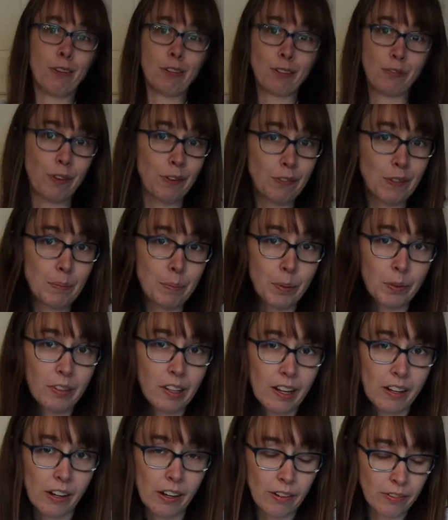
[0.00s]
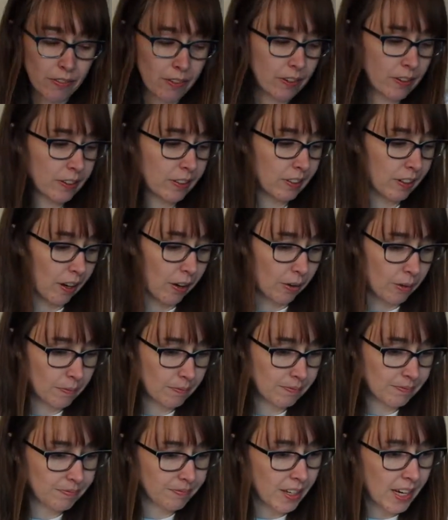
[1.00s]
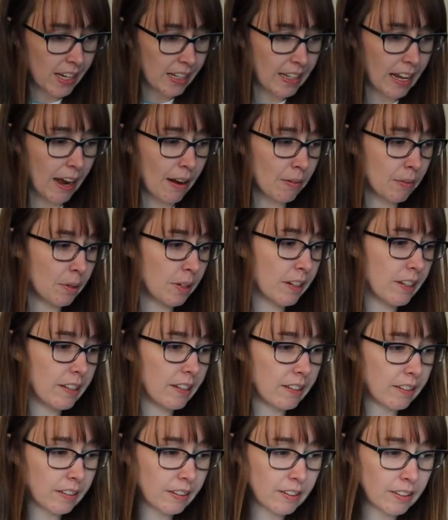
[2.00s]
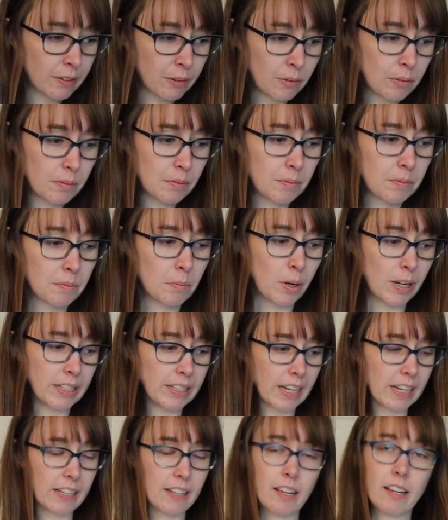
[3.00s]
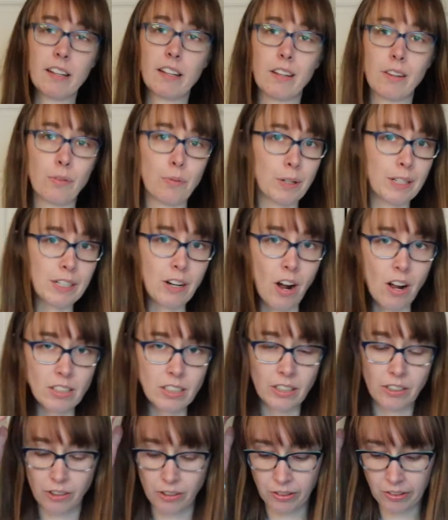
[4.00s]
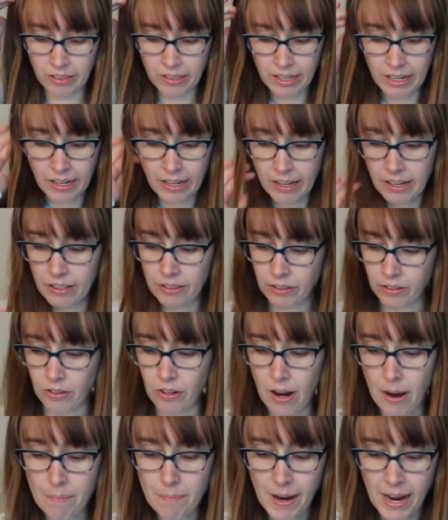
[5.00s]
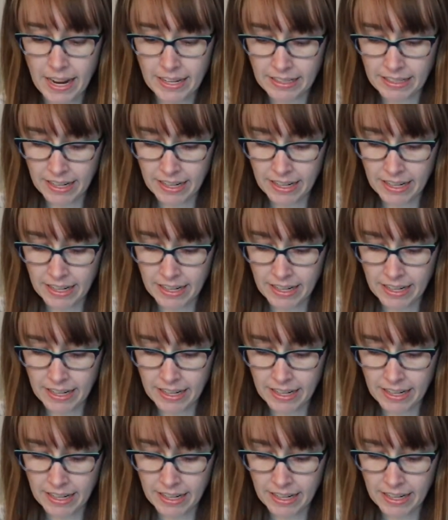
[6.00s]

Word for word: was 50% off. So that was, what, like $3? So not bad